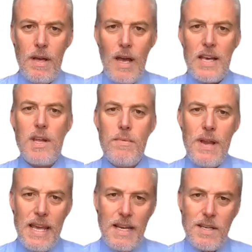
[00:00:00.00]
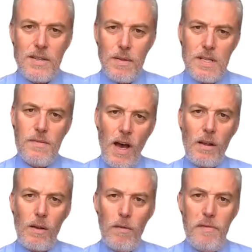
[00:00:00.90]
has donated to this
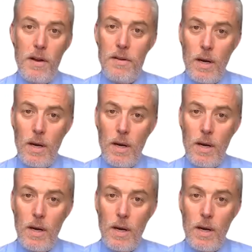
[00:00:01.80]
vital fund,